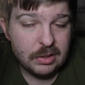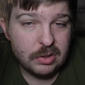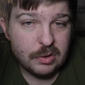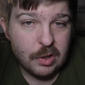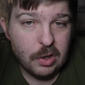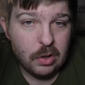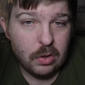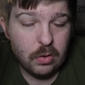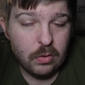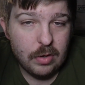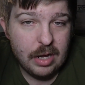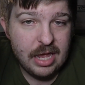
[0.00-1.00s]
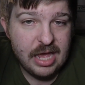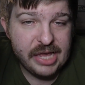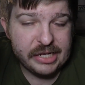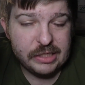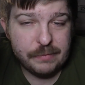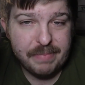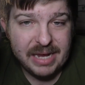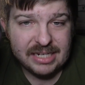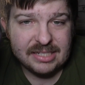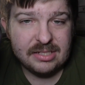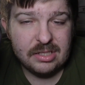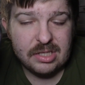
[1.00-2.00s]
So
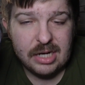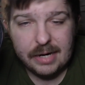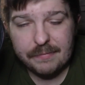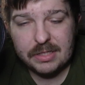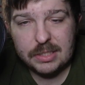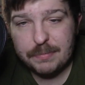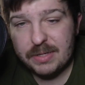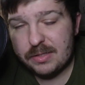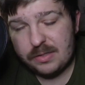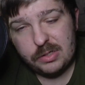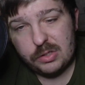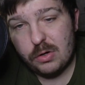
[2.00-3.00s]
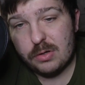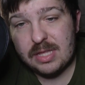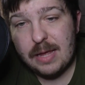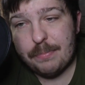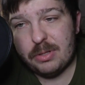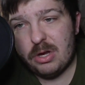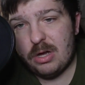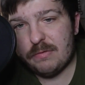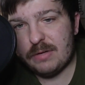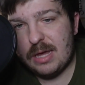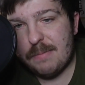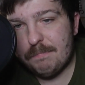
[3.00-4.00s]
expect Donovan Smith to start that
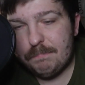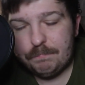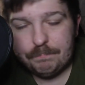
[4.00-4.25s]
playoff game.